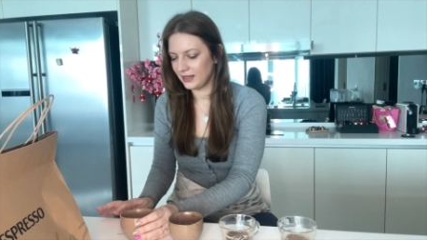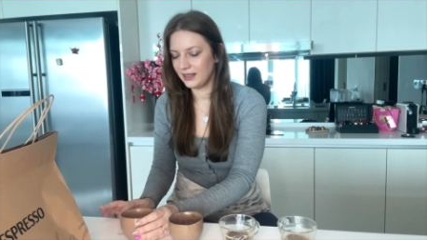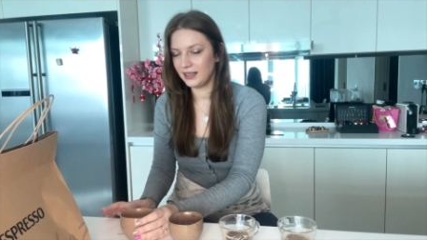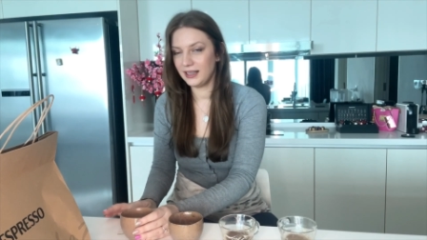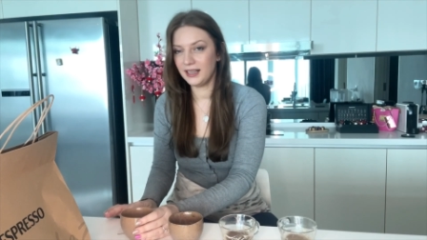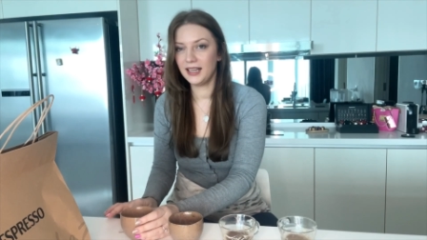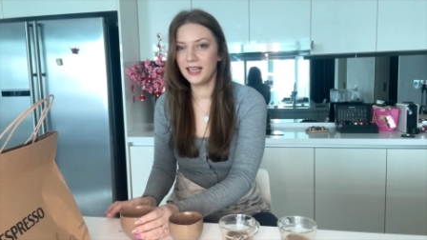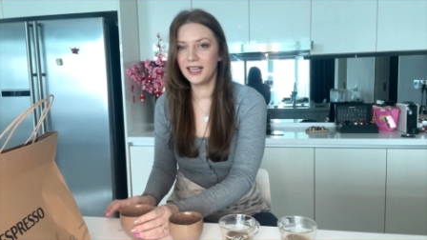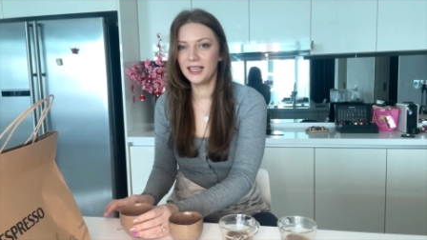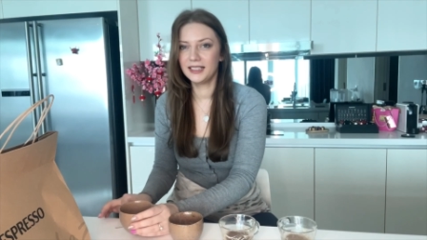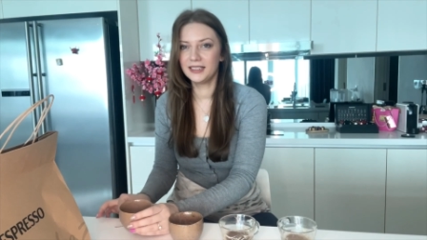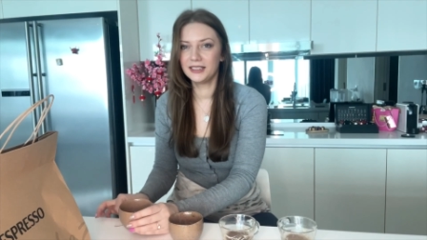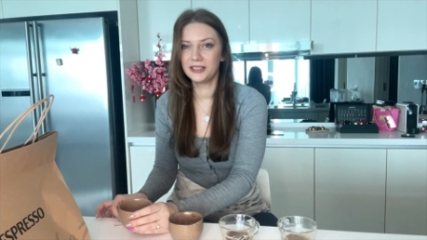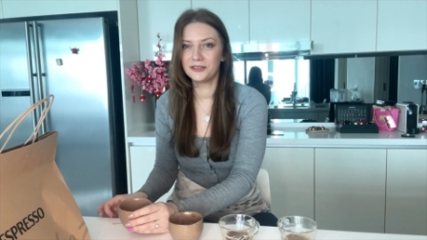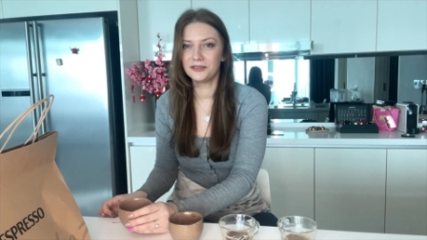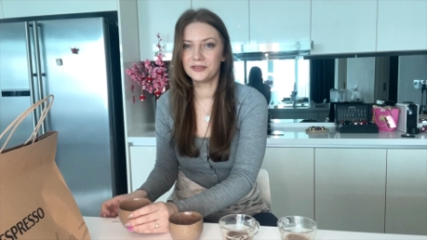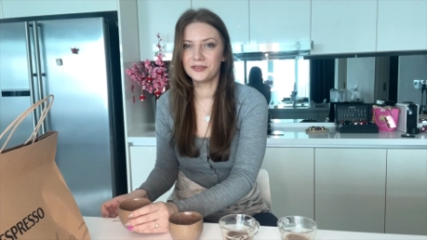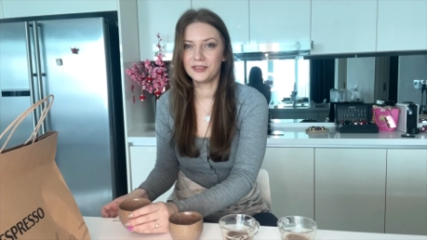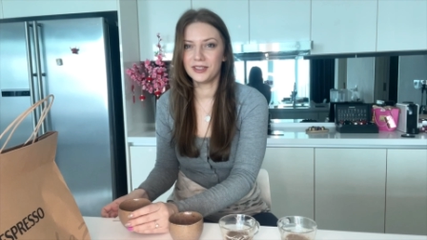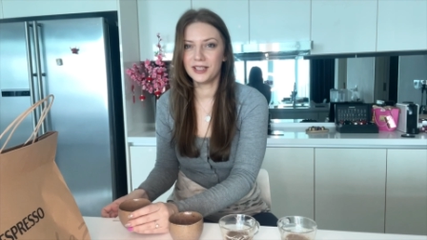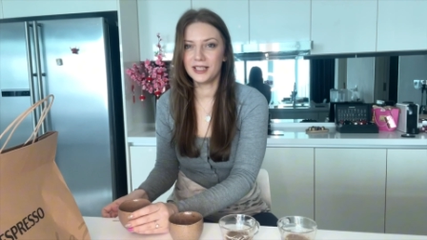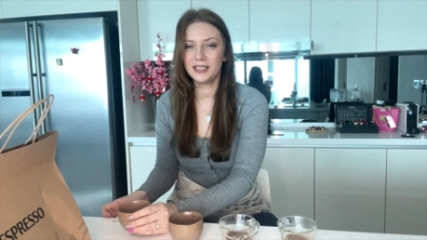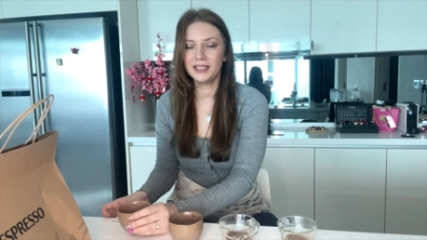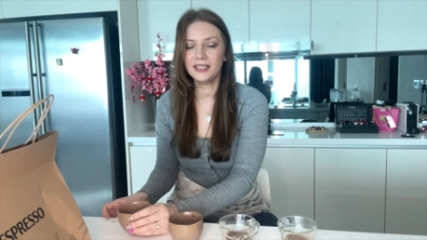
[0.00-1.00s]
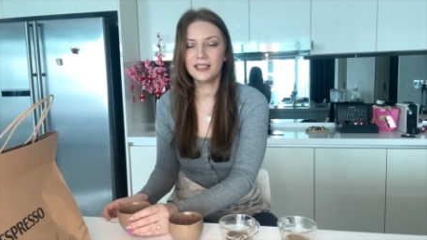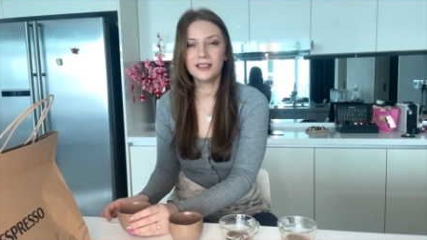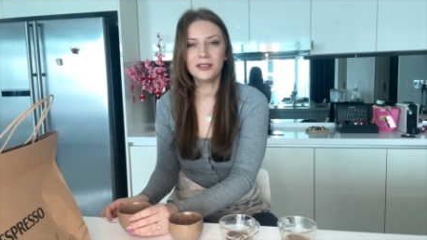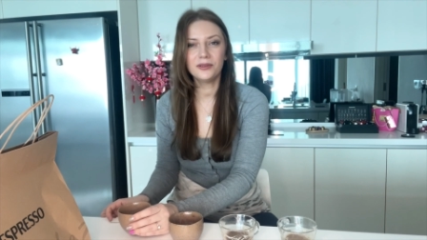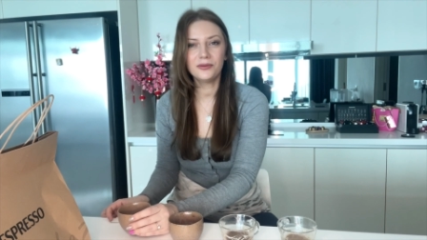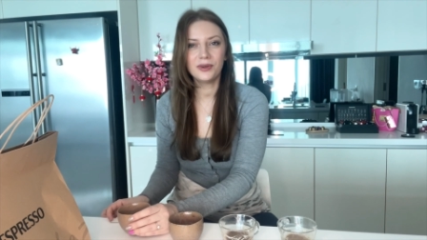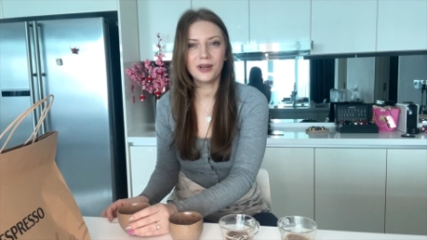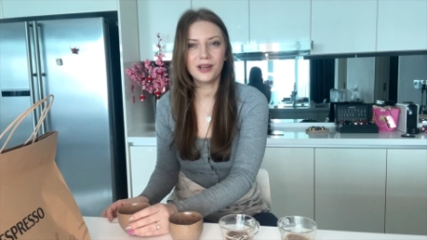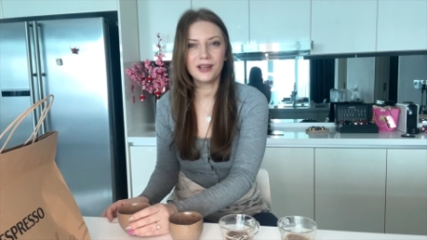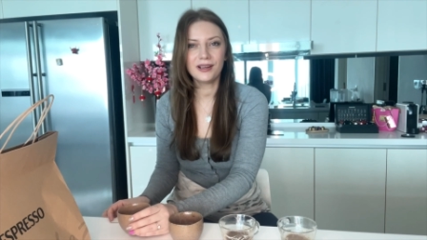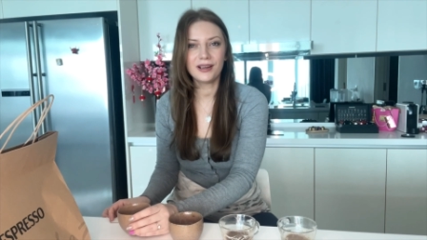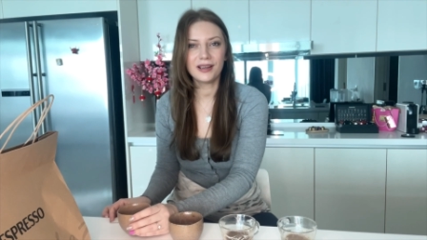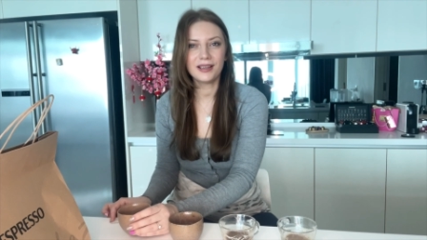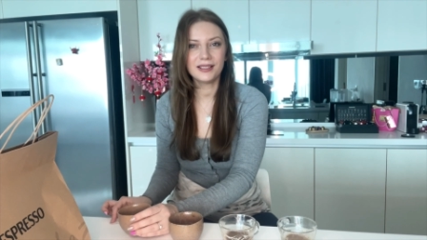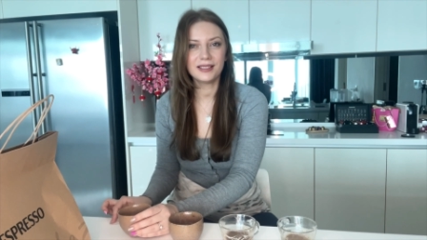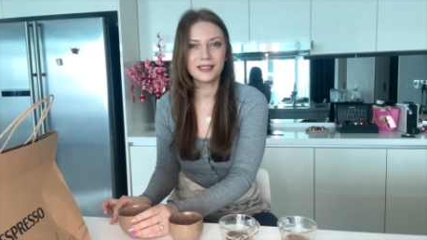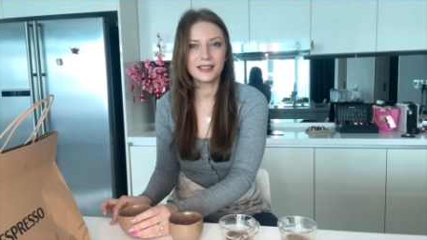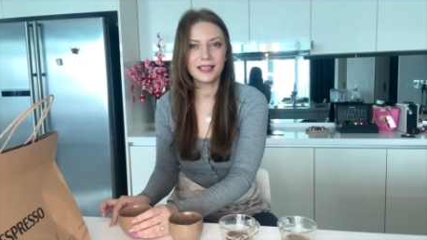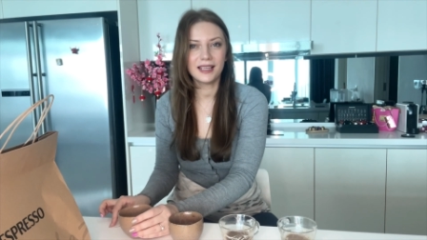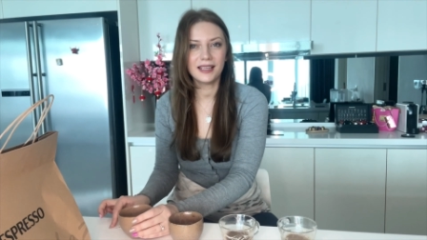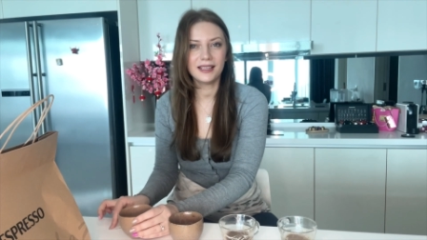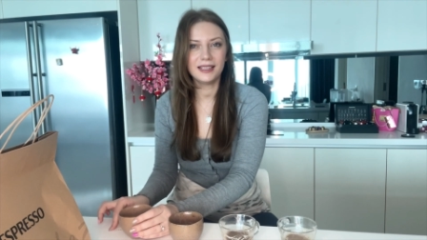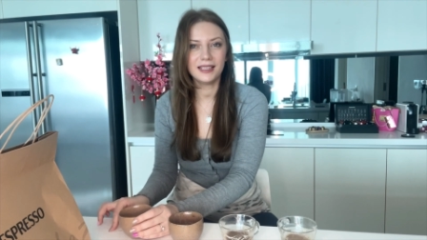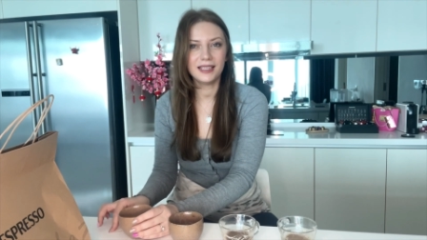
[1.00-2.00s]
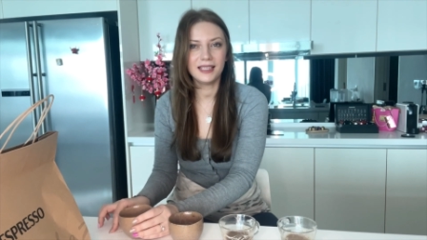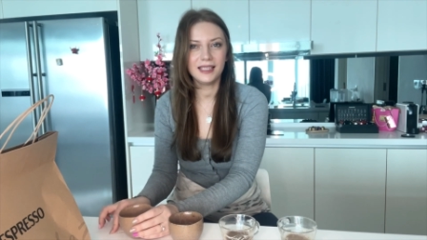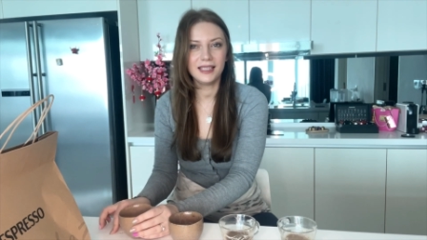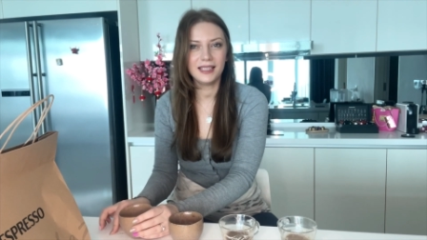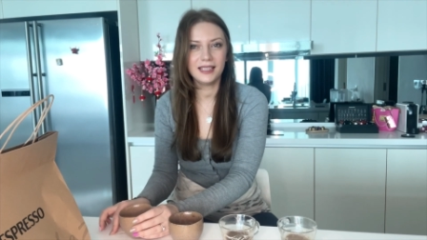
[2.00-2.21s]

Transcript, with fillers: And the final one I said